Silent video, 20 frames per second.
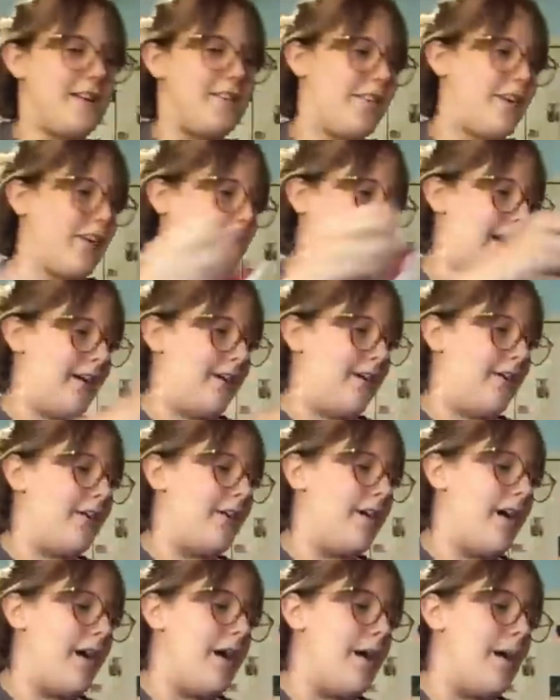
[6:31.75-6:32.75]
fall out,
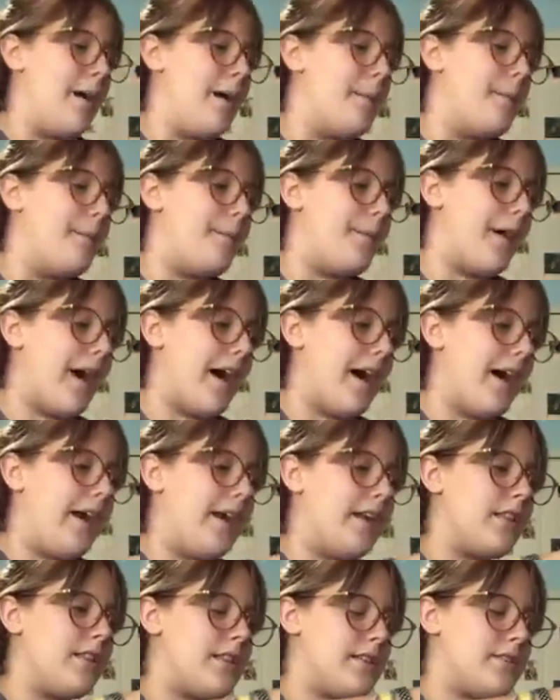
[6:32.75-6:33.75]

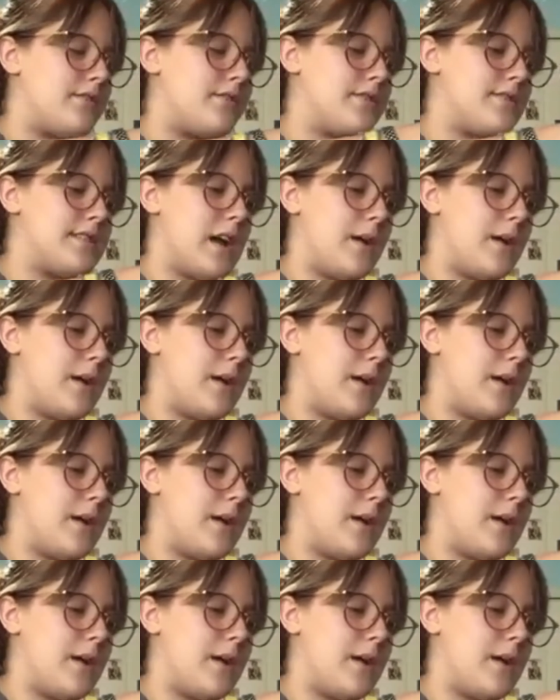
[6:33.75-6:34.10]
but this just